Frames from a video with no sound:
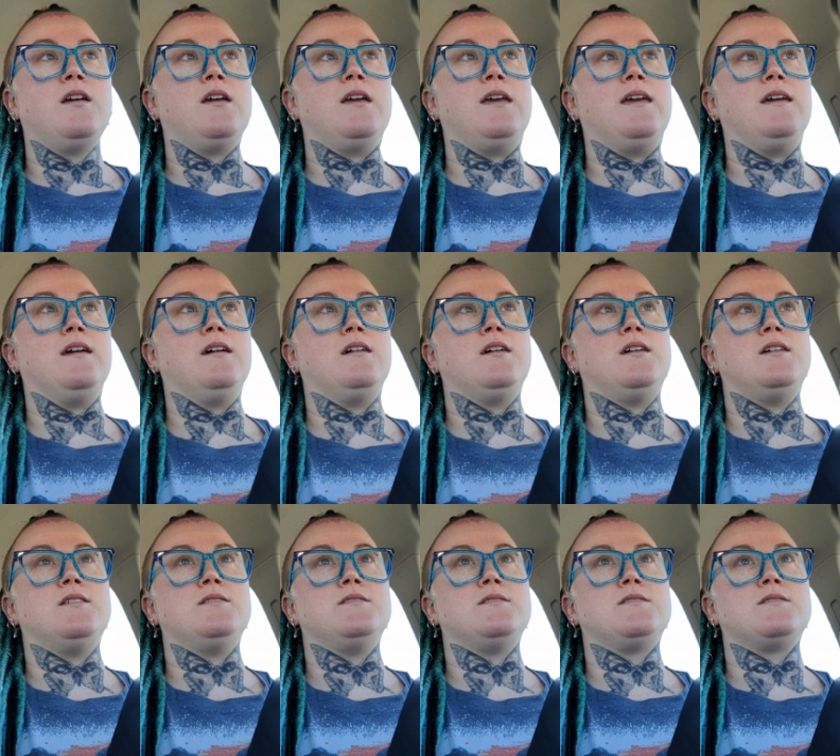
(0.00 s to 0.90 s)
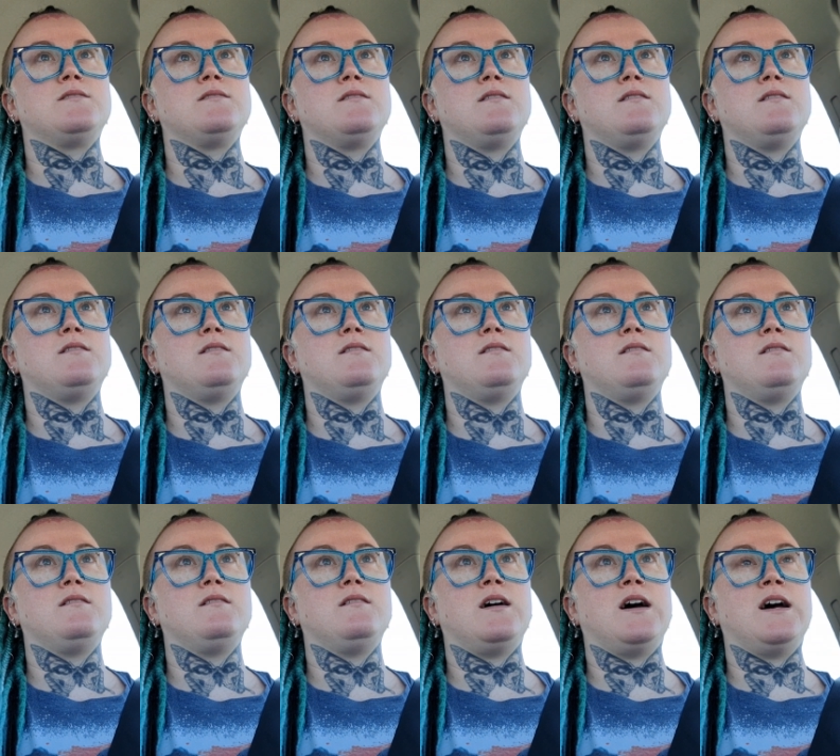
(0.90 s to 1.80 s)
and
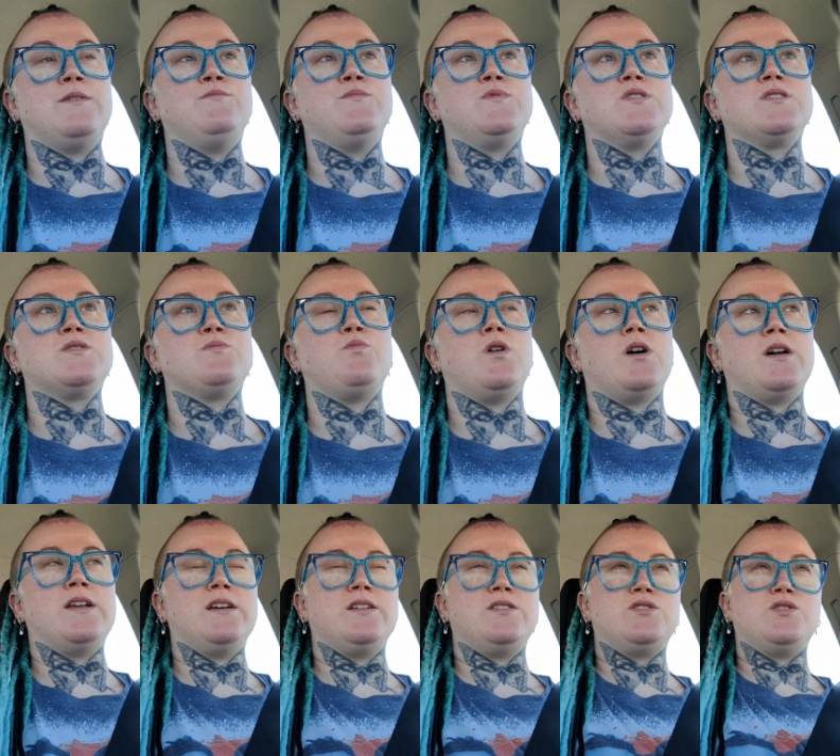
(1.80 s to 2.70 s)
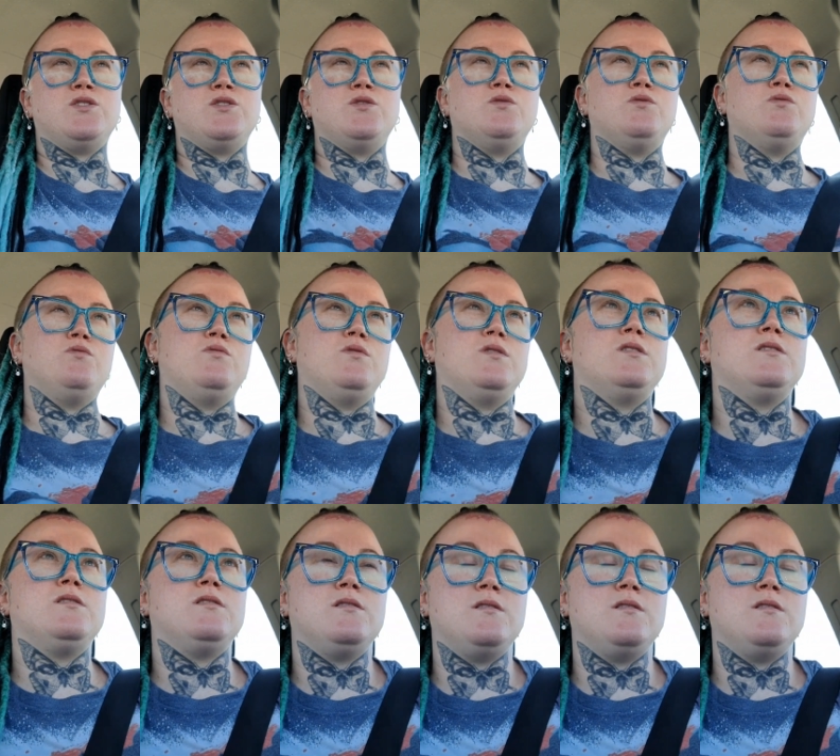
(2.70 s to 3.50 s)
I'm just wanting to